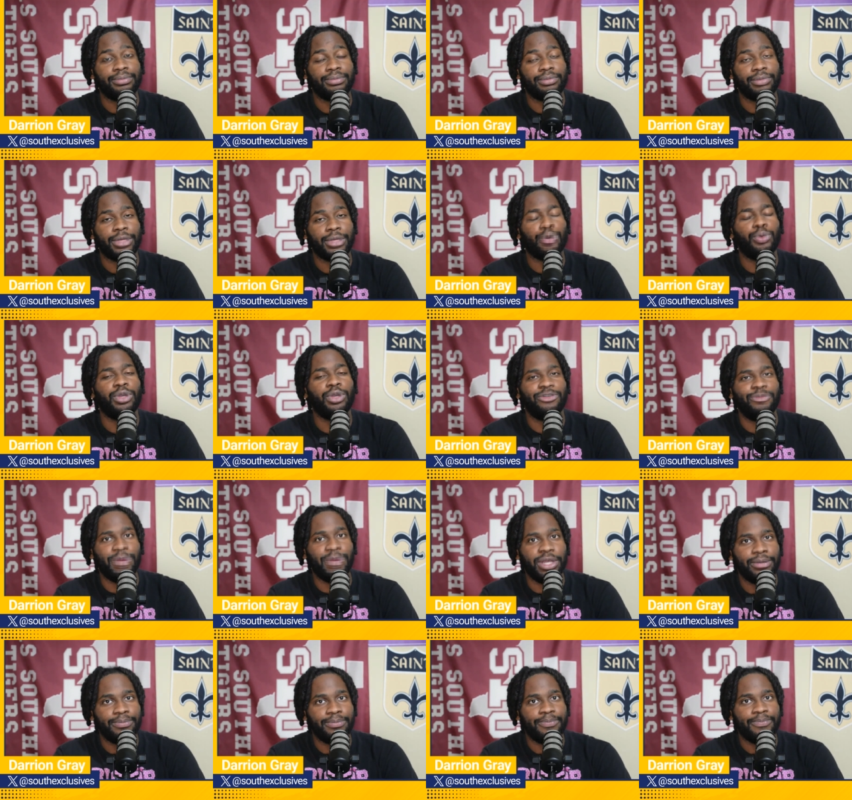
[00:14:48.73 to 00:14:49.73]
It would have
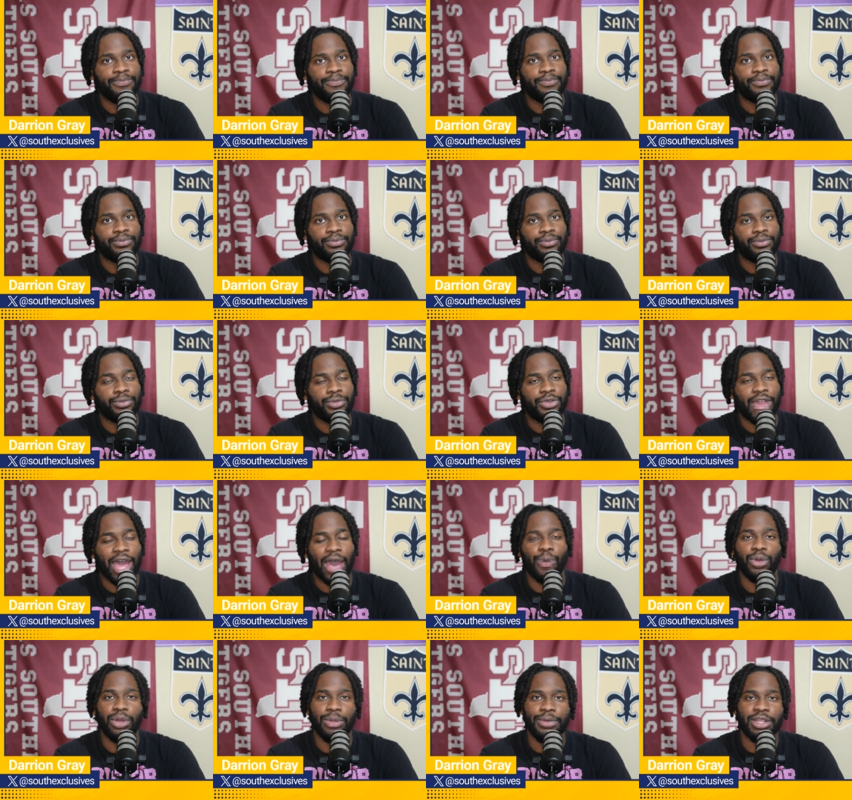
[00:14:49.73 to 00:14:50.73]
been.
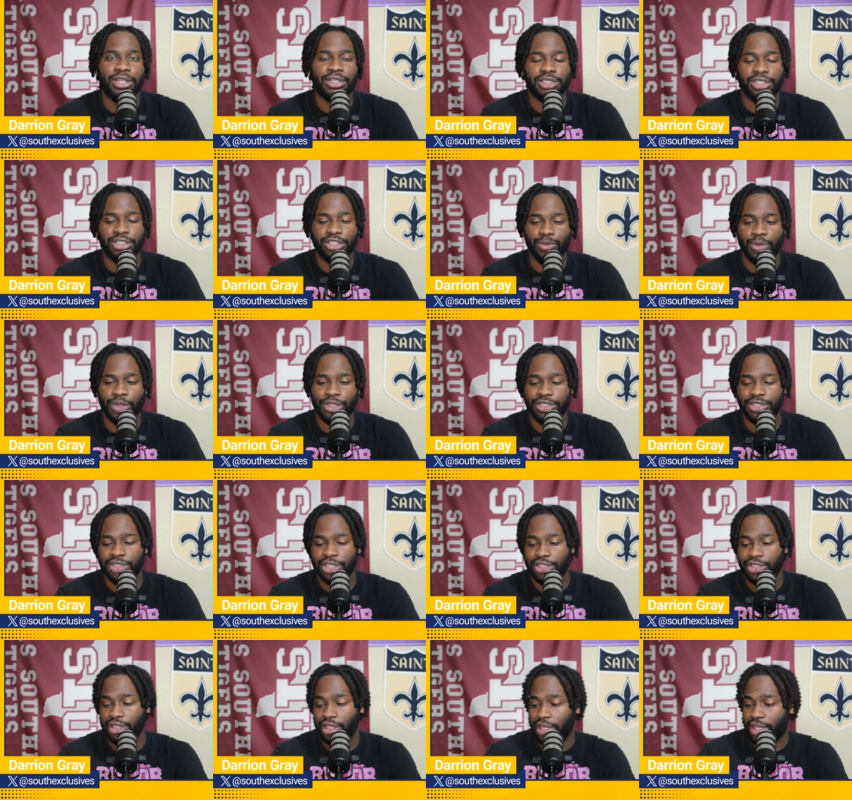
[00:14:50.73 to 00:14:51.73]
That would have been the situation
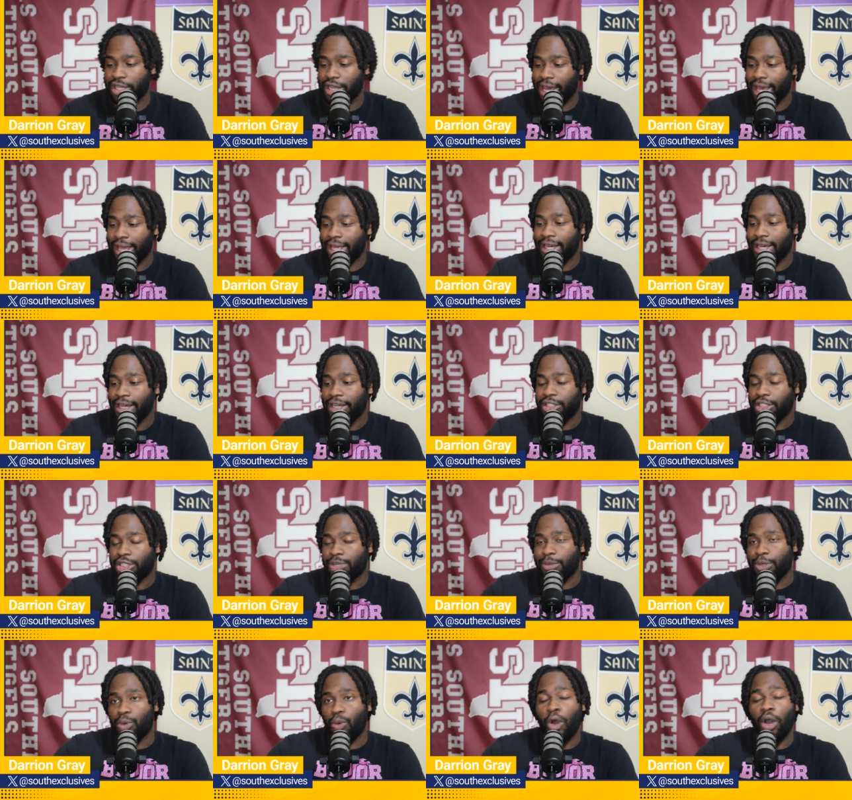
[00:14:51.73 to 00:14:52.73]
that you're looking at, to
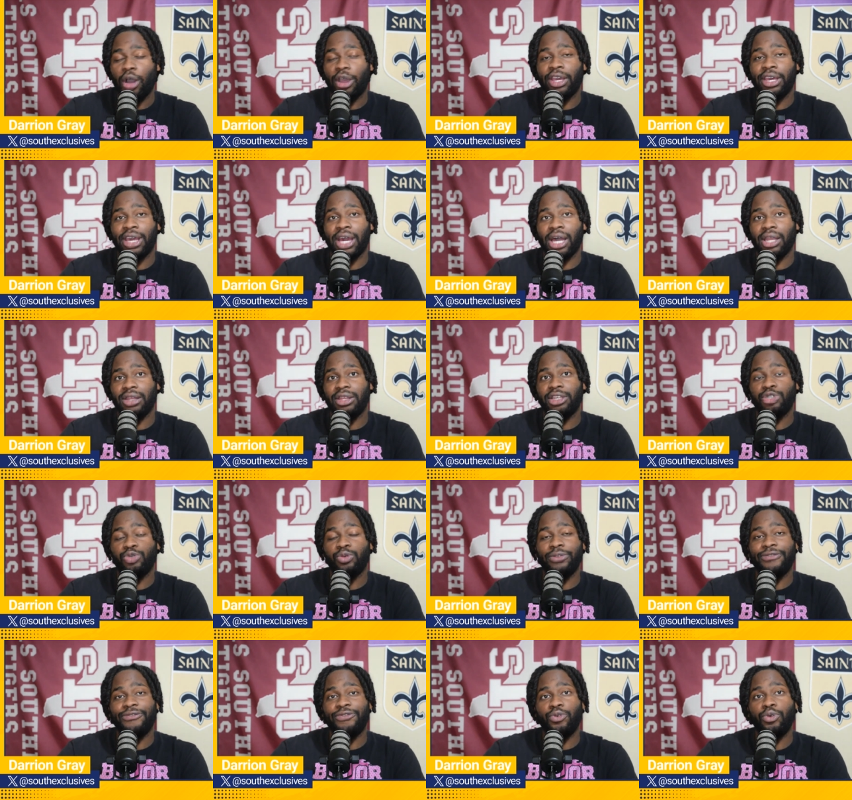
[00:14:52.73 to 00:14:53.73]
be walking out of this
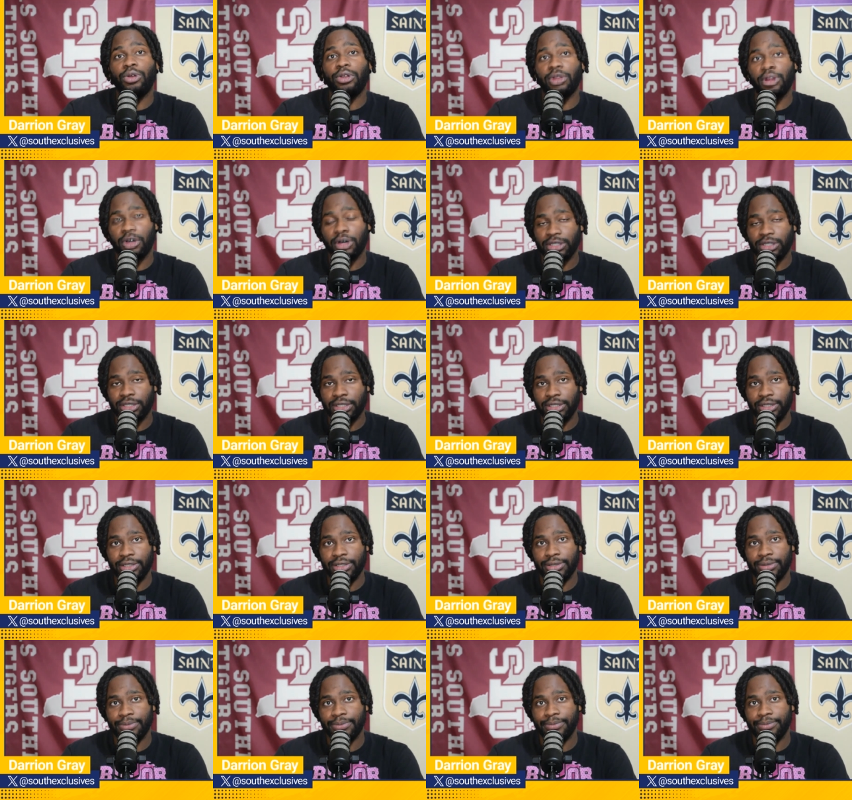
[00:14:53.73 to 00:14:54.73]
with 4
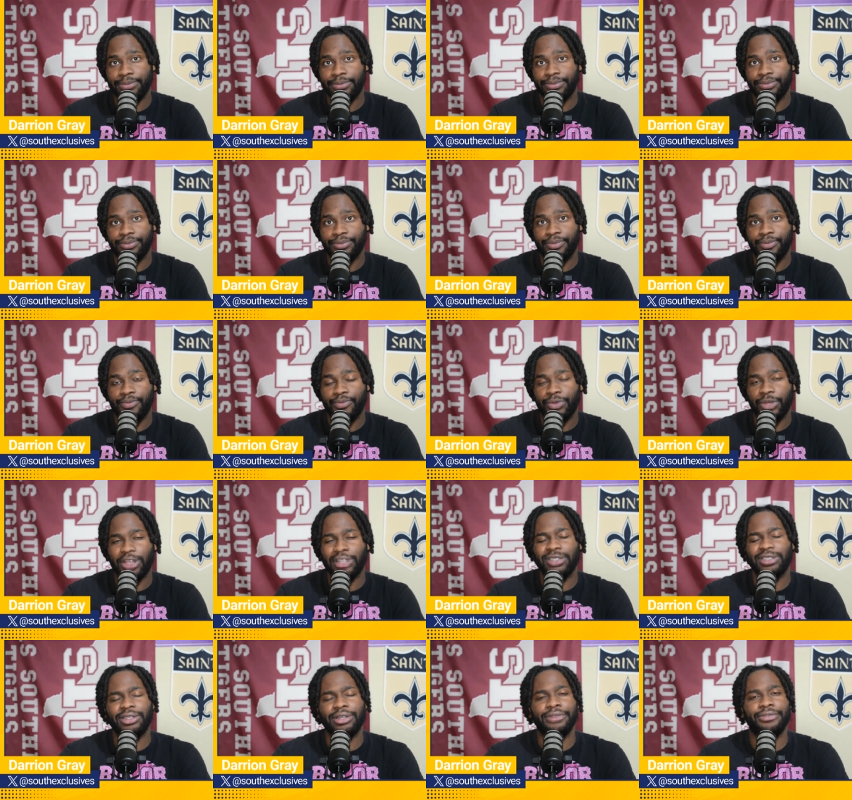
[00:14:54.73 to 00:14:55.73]
losses
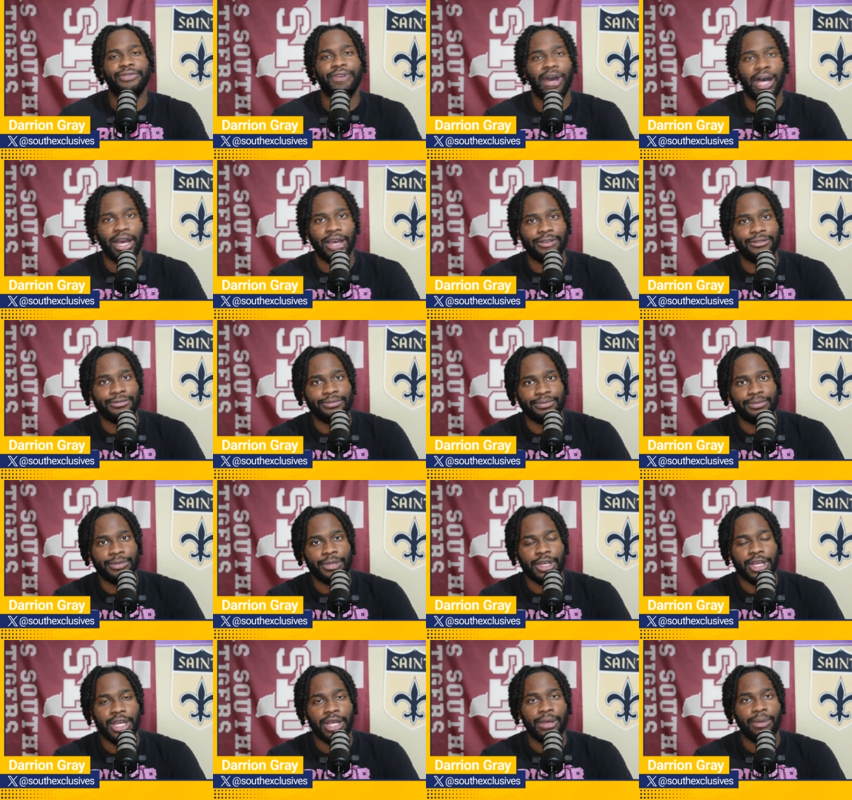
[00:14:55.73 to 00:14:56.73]
instead of 5.
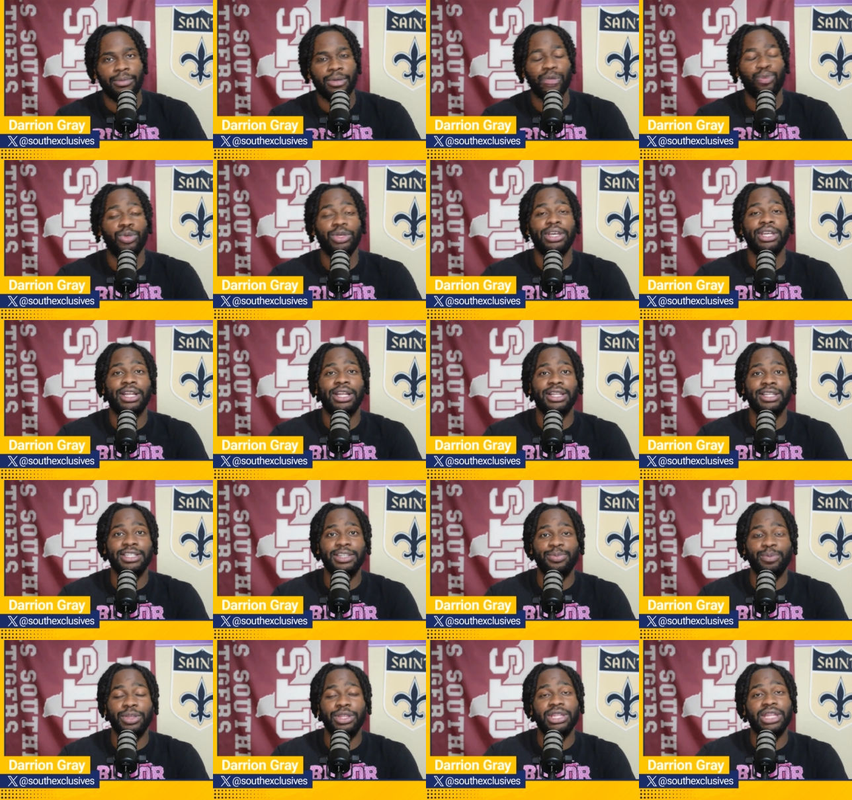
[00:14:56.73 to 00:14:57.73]
But we can at
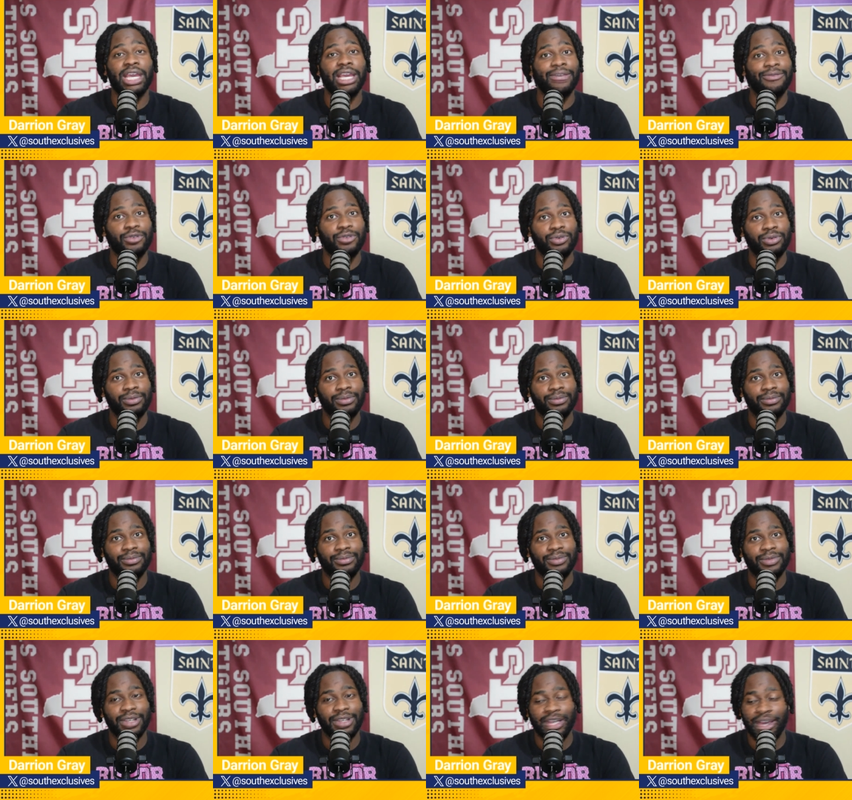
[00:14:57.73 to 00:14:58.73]
least be thankful
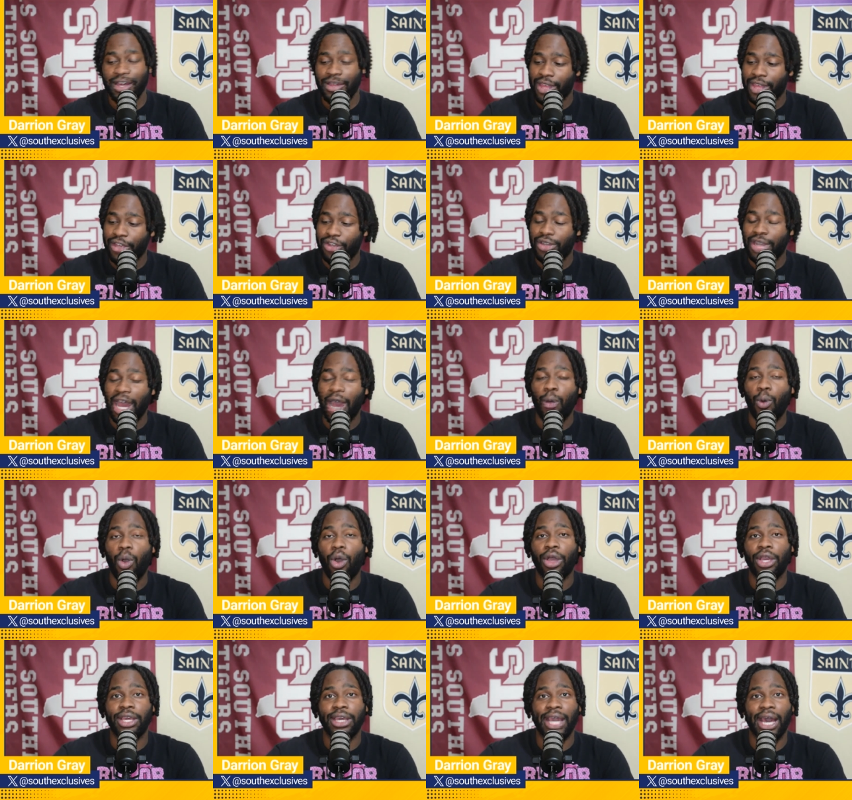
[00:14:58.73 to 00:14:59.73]
that you're not
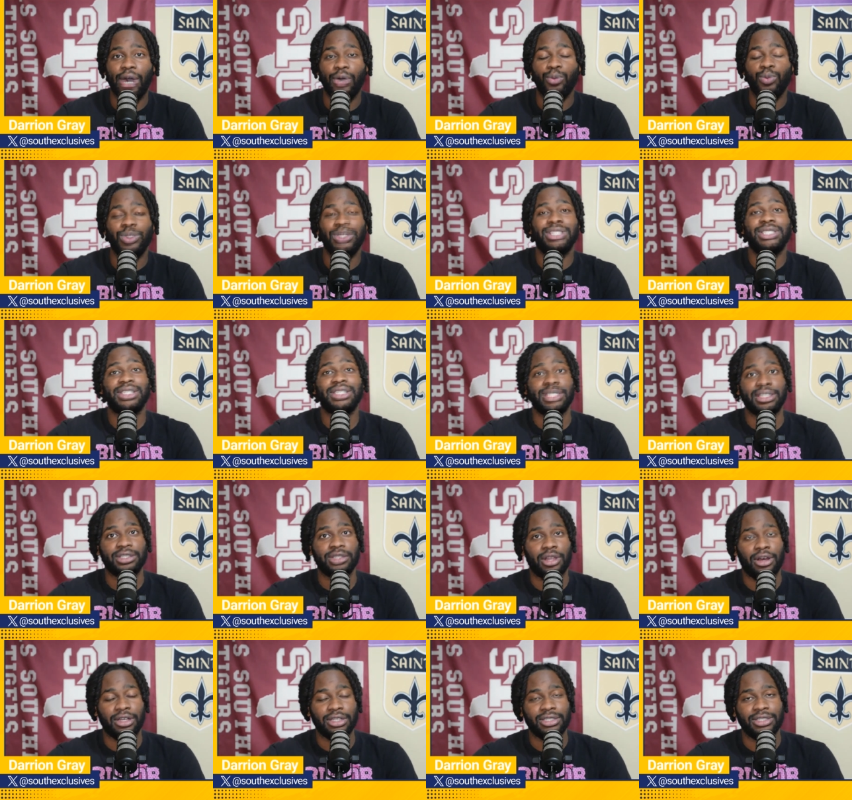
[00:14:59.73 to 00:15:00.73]
walking out with 6
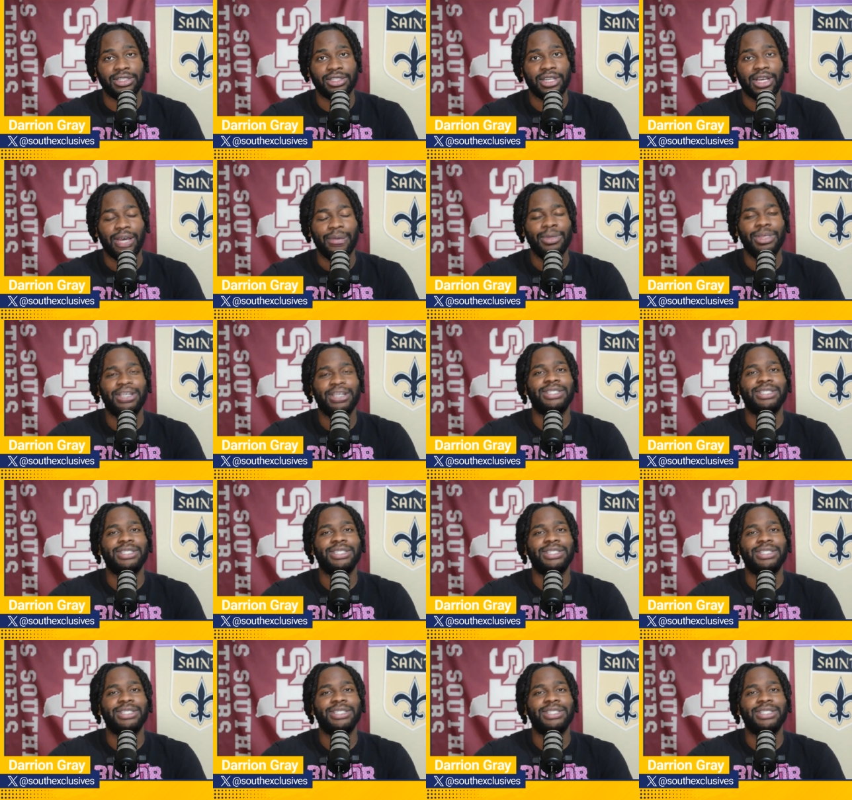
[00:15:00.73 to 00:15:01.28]
losses, because